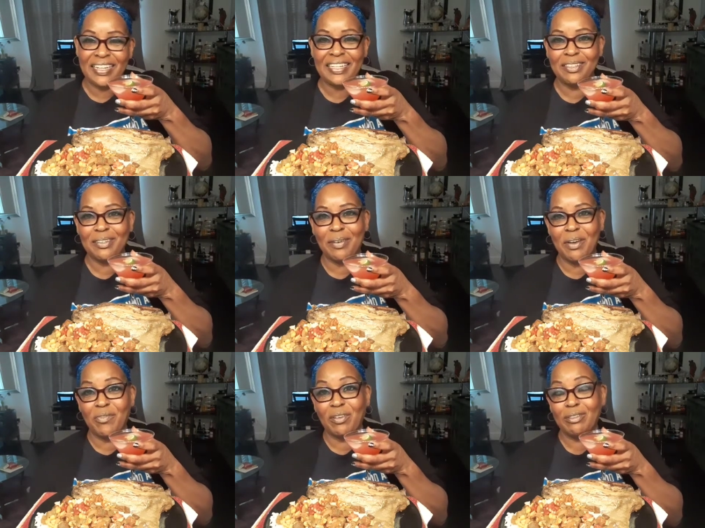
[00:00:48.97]
a little
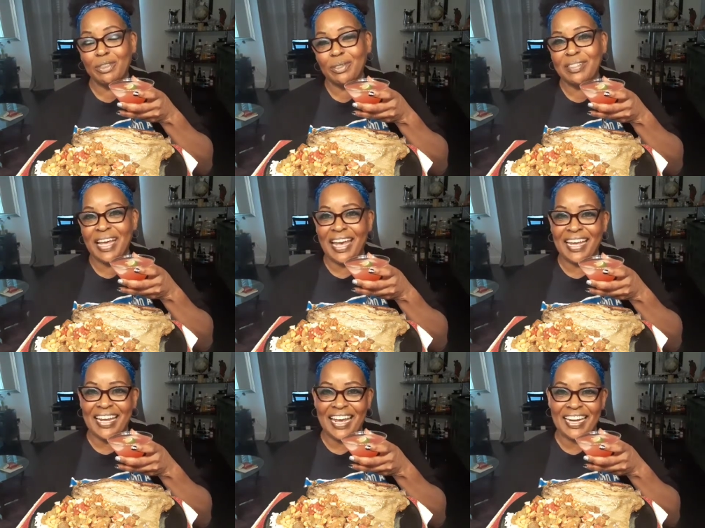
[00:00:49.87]
grapefruit juice
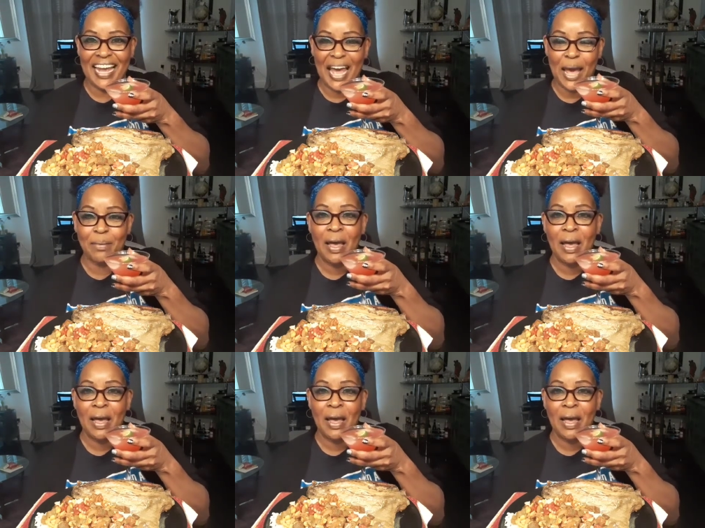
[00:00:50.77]
and a lime.